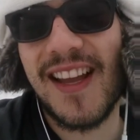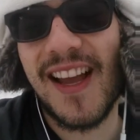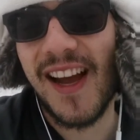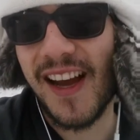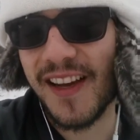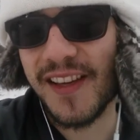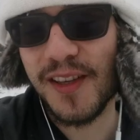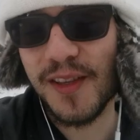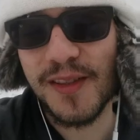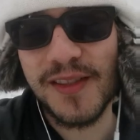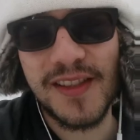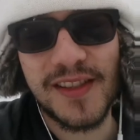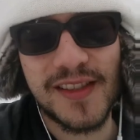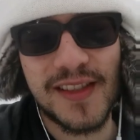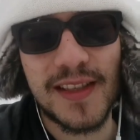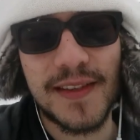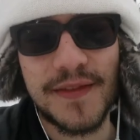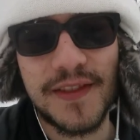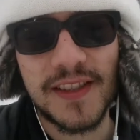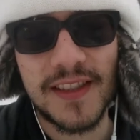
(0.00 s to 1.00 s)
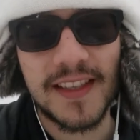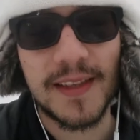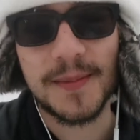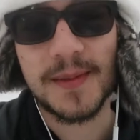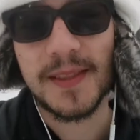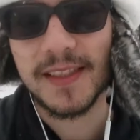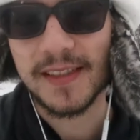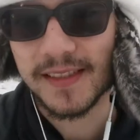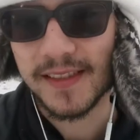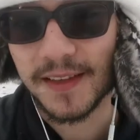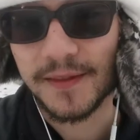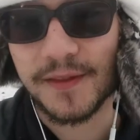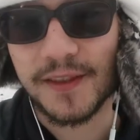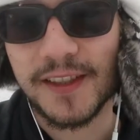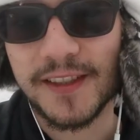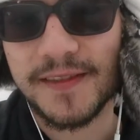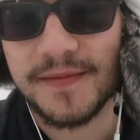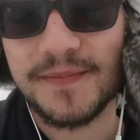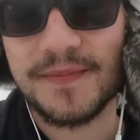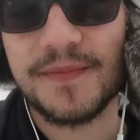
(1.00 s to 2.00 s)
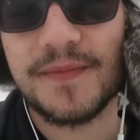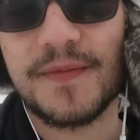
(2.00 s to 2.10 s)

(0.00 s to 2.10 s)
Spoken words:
I used to suffer, and I'm still suffering,